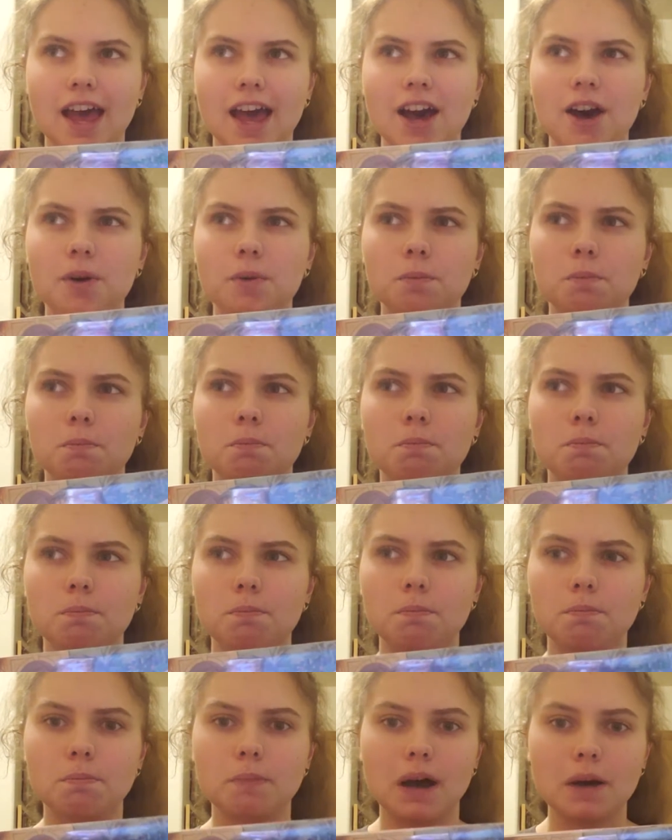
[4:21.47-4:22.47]
how
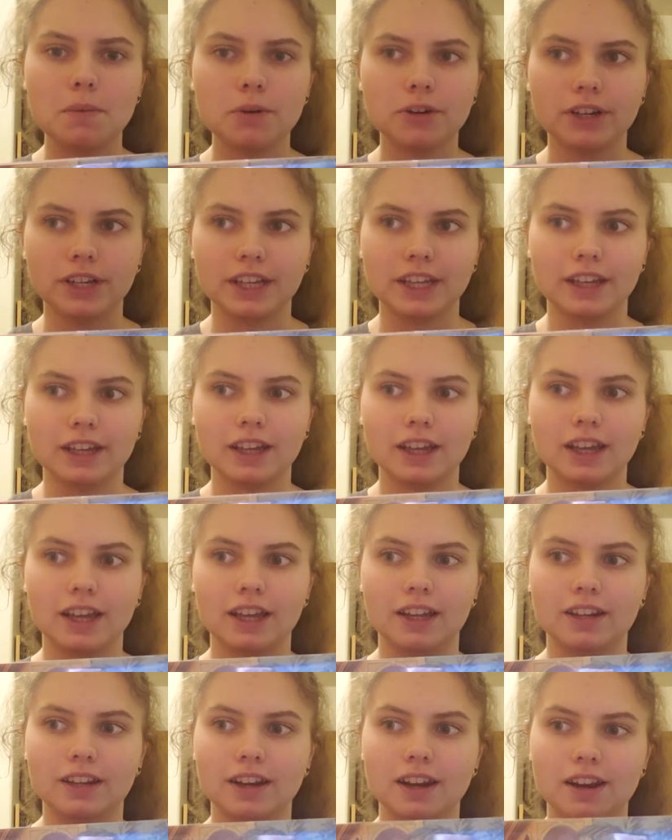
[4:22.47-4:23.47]
bubbly
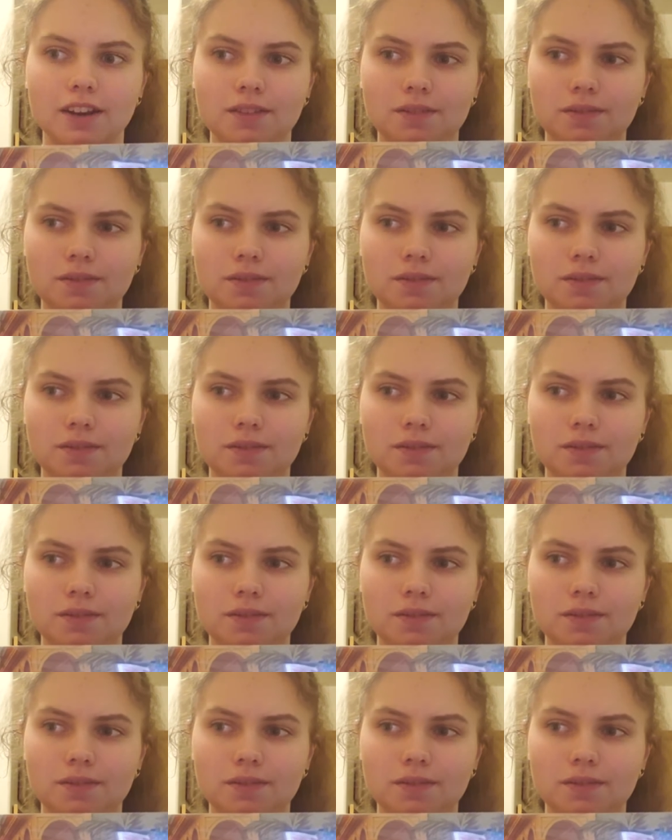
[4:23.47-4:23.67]
and